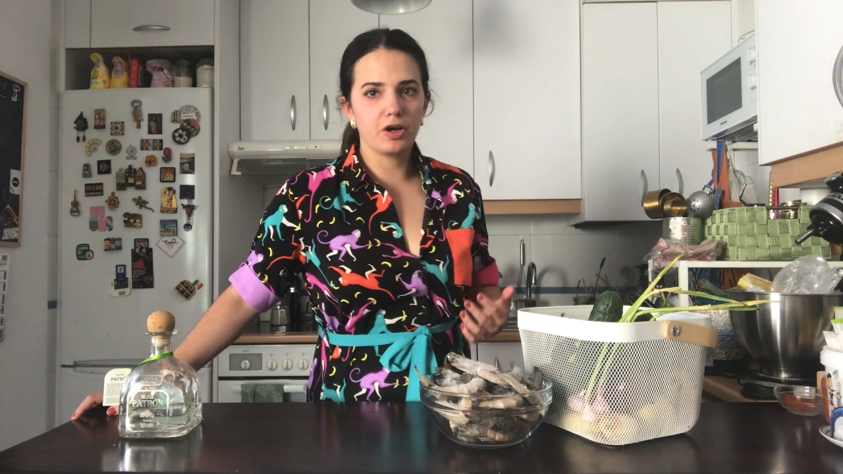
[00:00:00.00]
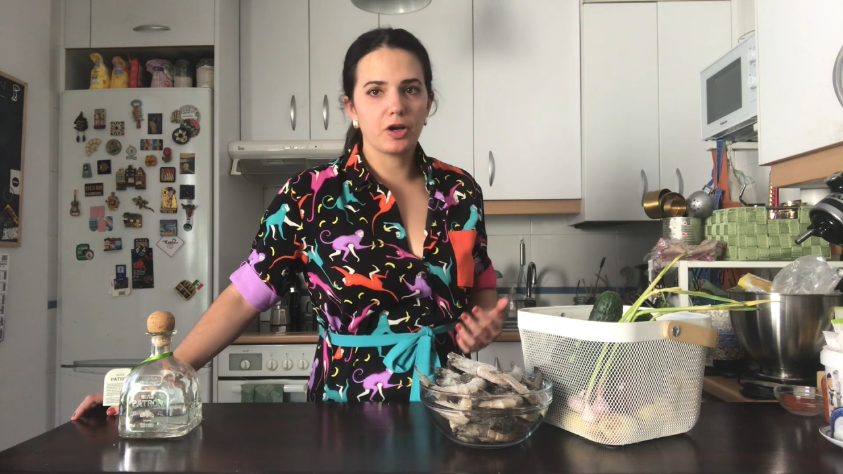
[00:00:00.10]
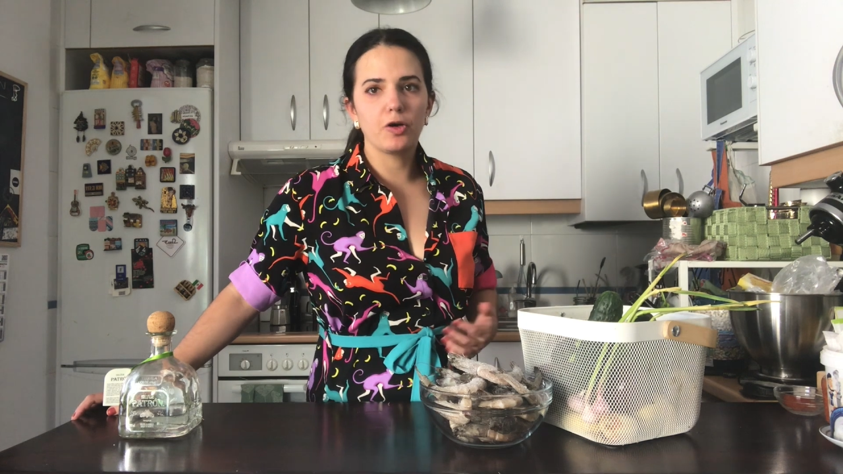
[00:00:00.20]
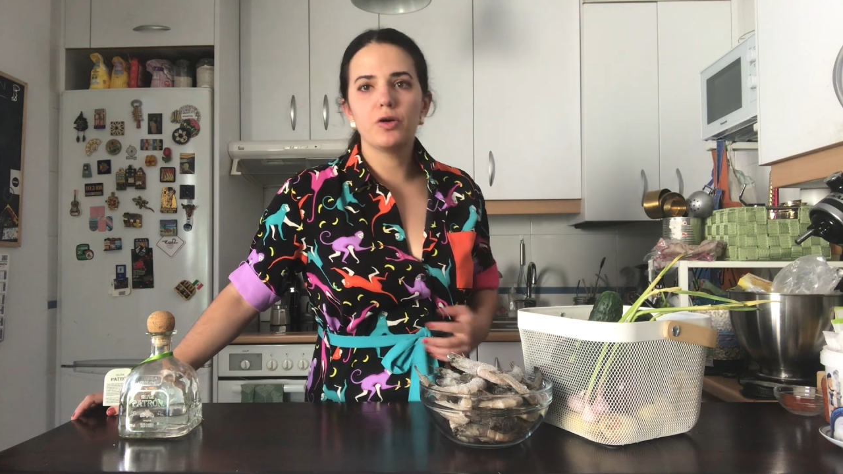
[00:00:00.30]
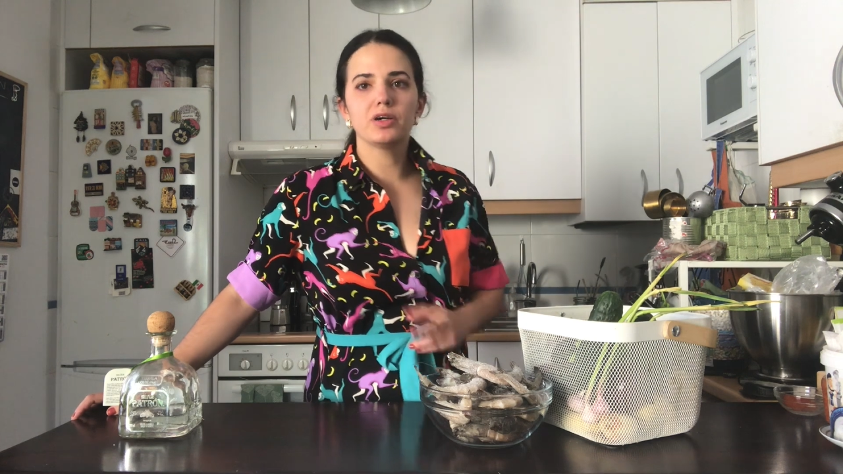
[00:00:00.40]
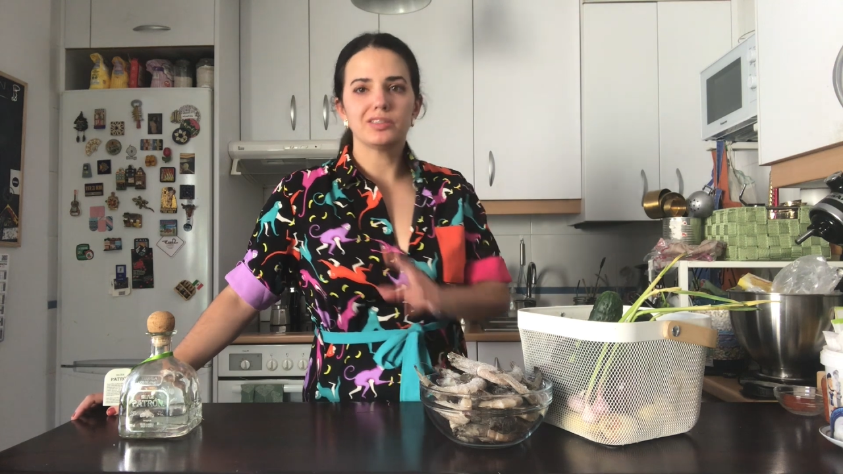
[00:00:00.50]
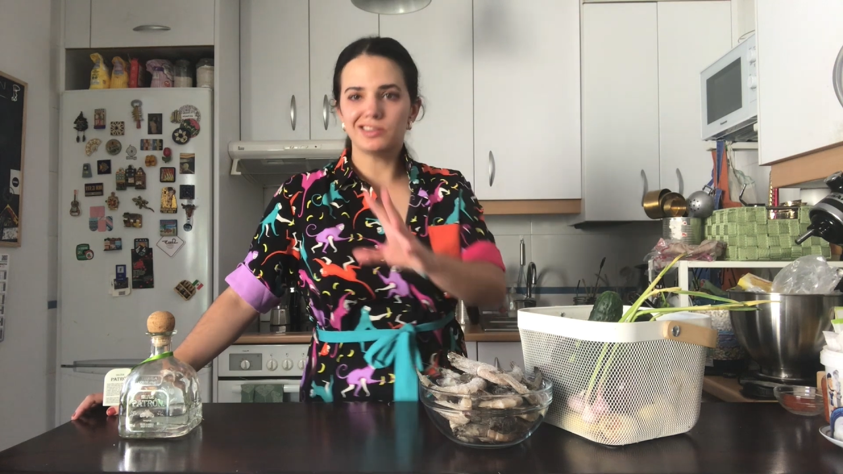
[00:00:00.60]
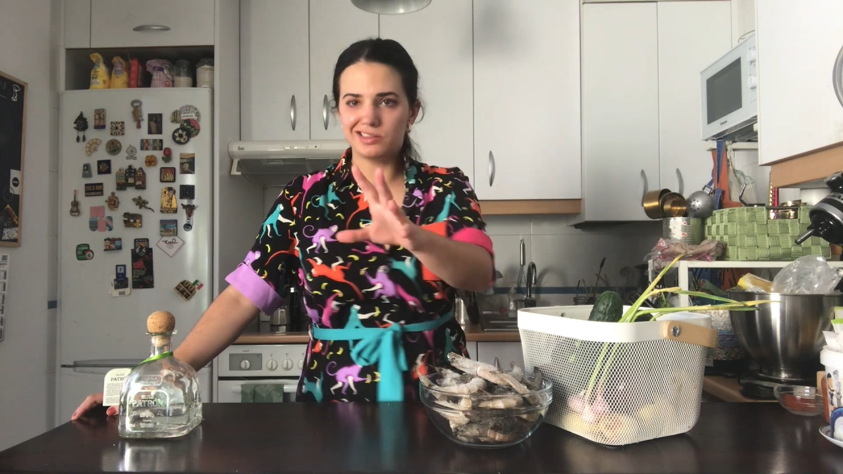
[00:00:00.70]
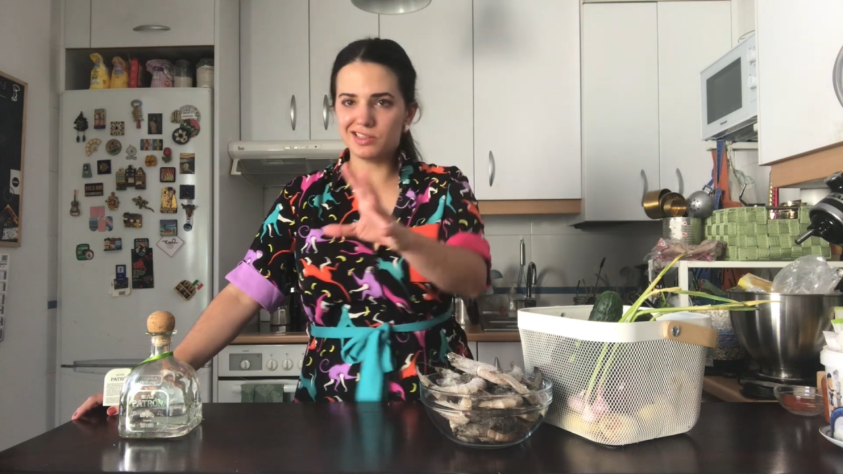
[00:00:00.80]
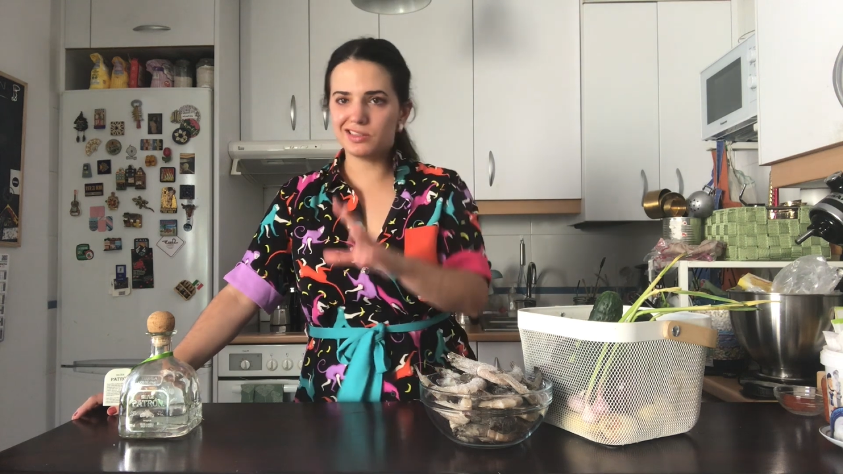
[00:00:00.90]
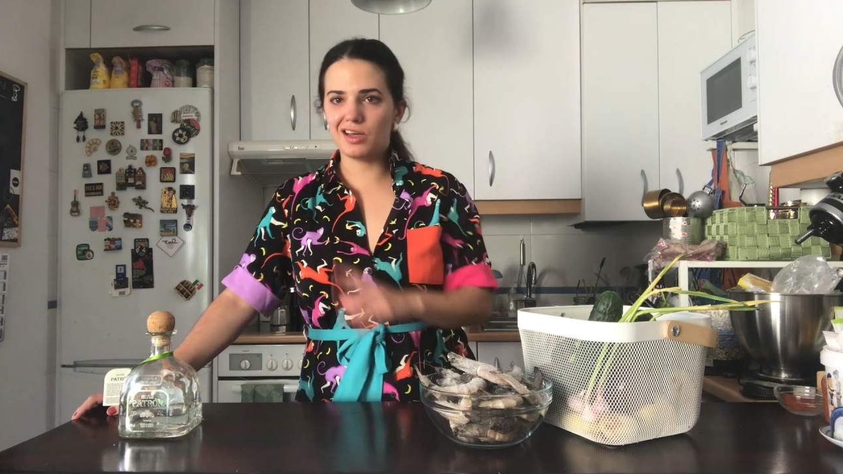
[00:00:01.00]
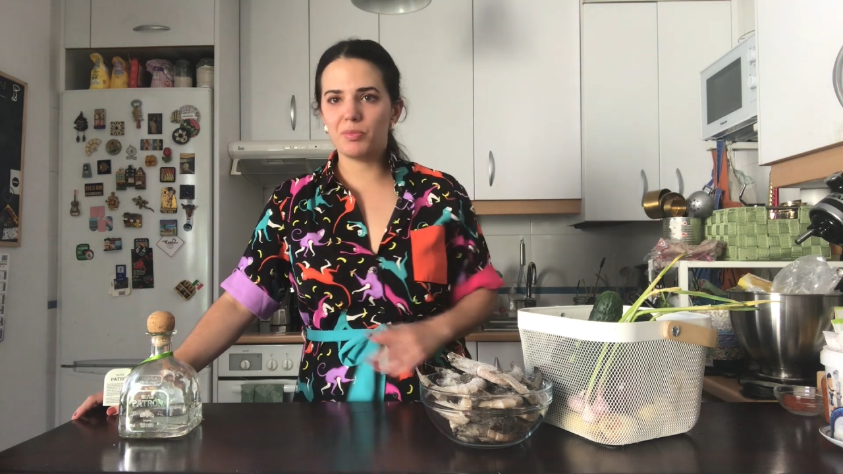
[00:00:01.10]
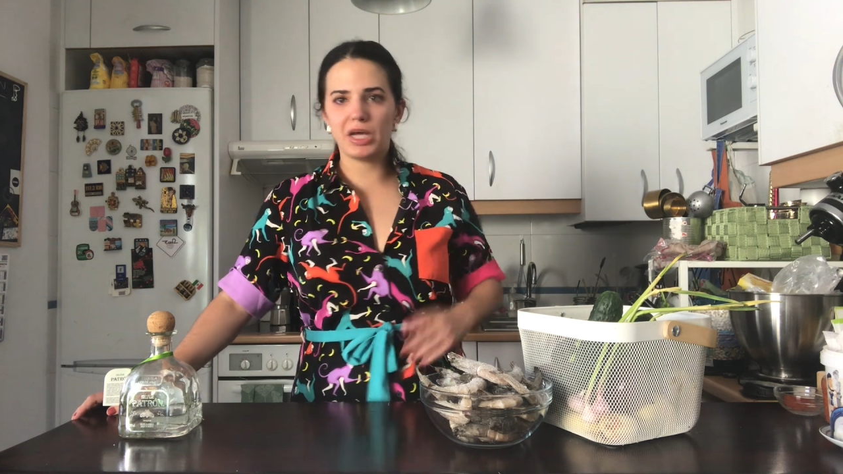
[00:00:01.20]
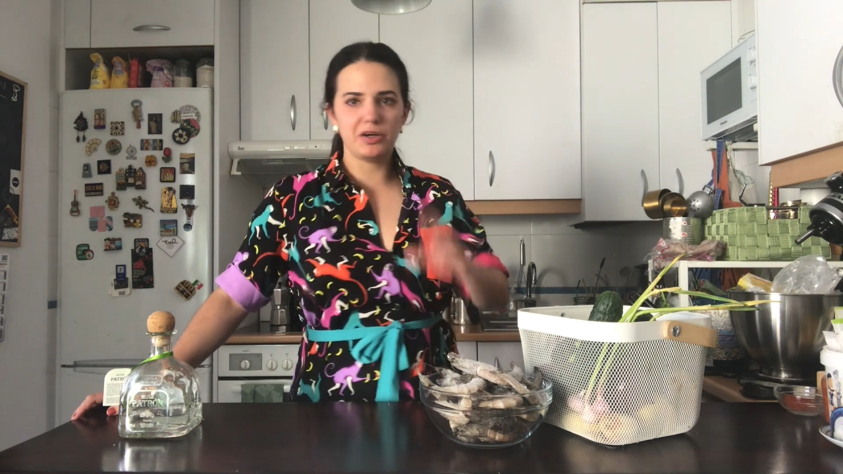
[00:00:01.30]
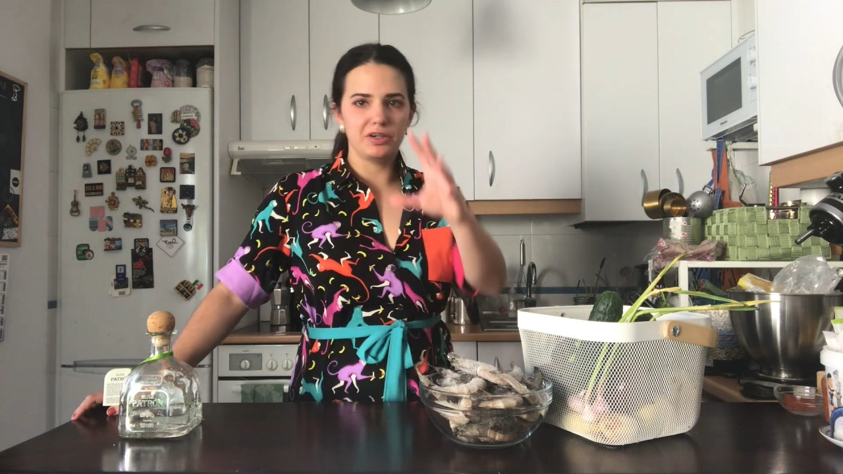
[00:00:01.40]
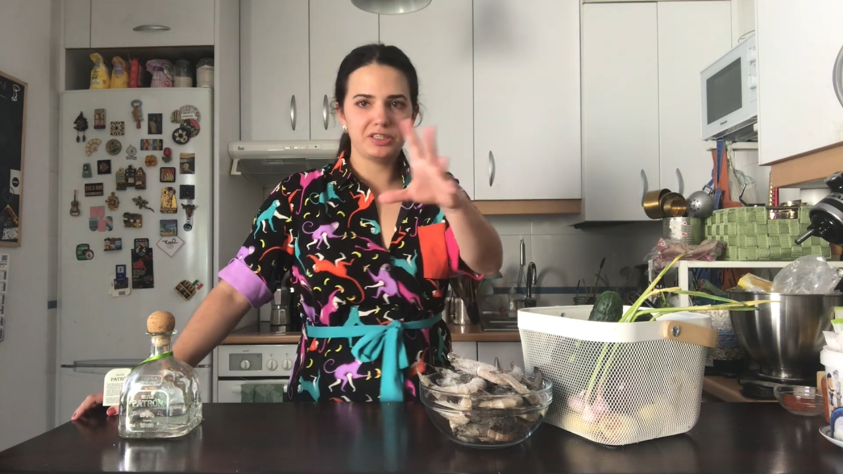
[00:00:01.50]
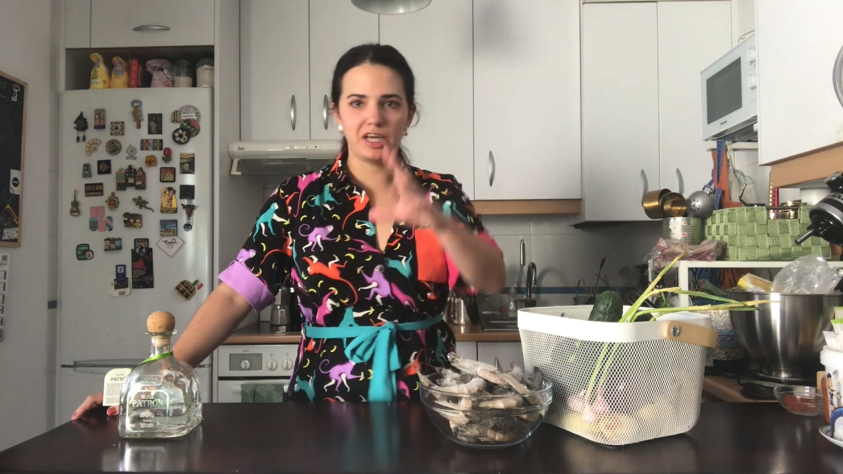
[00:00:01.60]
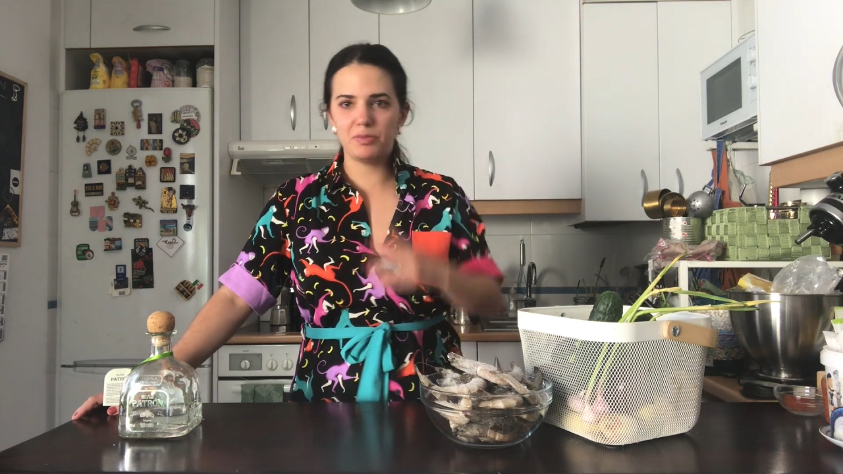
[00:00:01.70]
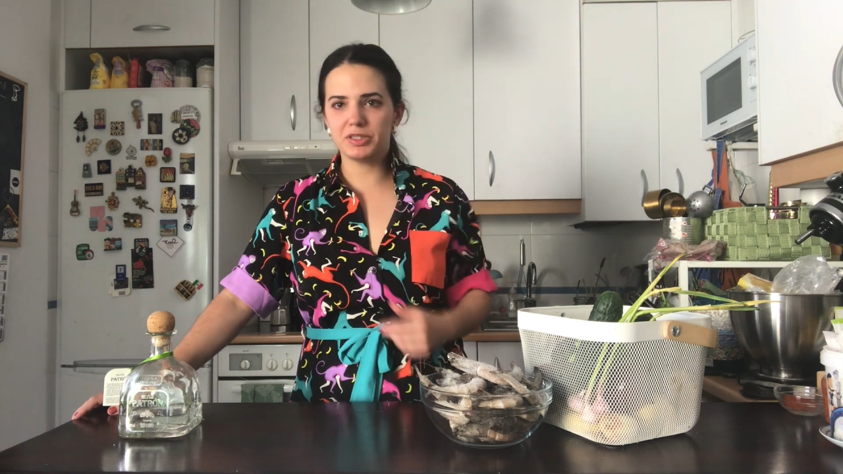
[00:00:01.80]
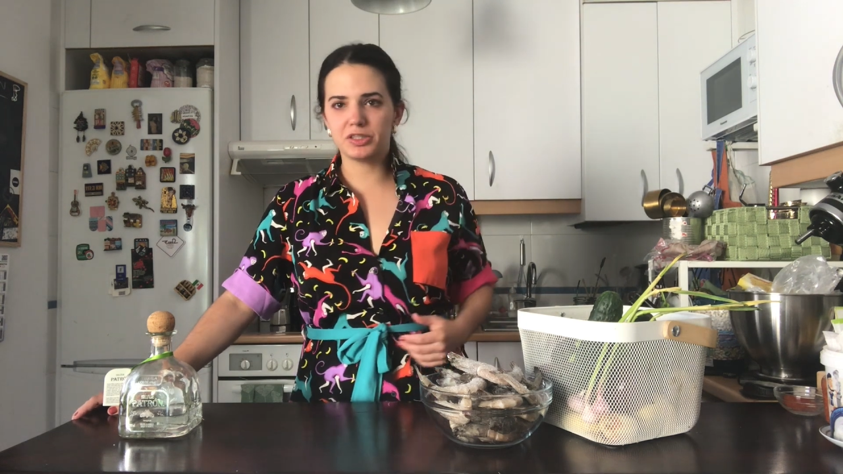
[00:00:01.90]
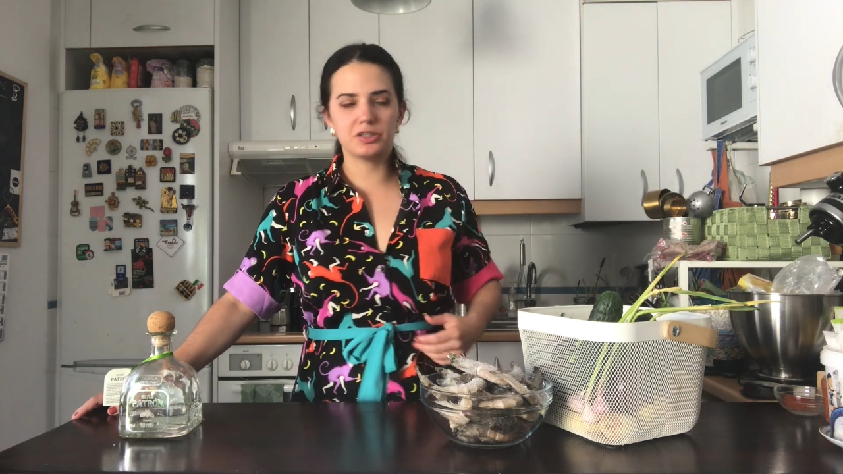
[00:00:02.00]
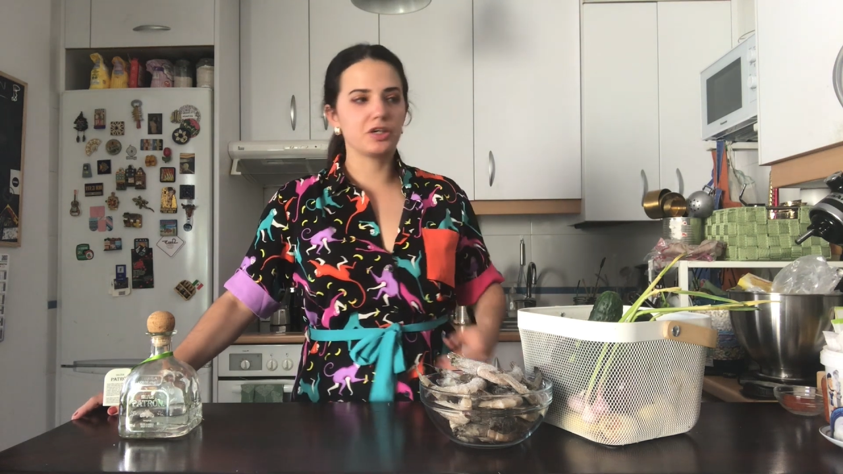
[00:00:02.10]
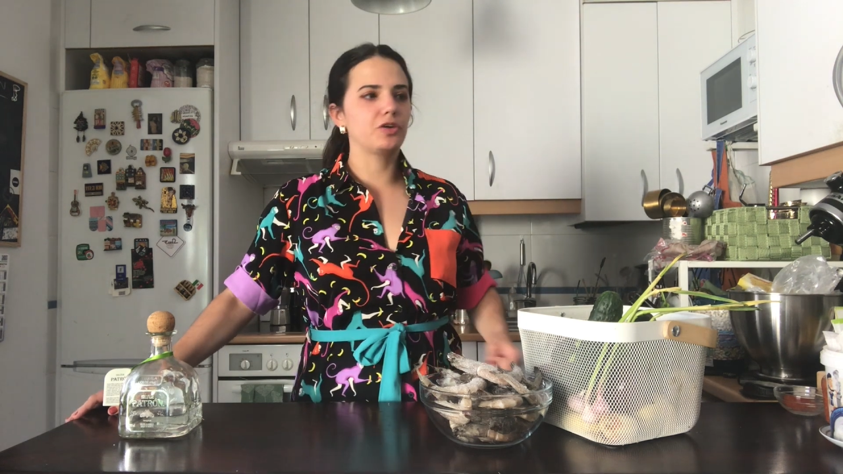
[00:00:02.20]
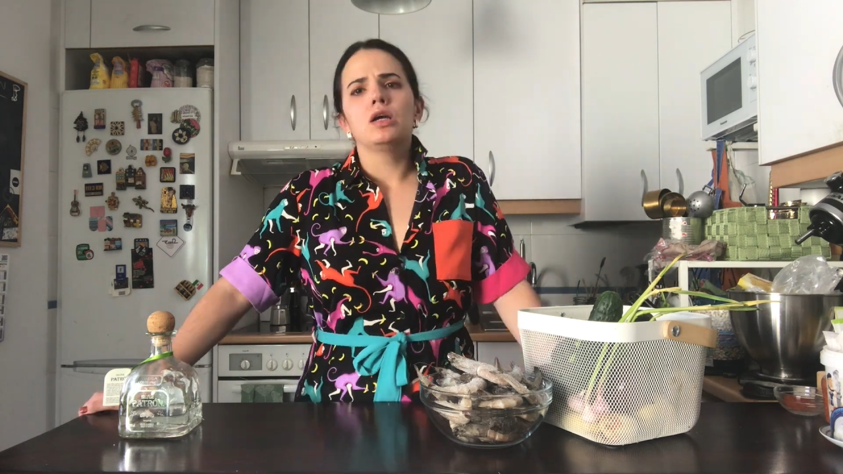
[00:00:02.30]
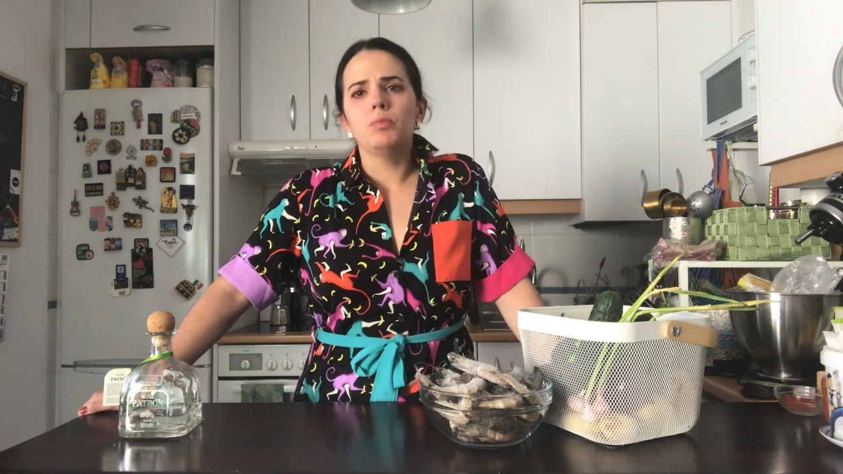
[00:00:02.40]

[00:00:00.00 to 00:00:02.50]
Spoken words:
ago. Does not matter. Time is a circle.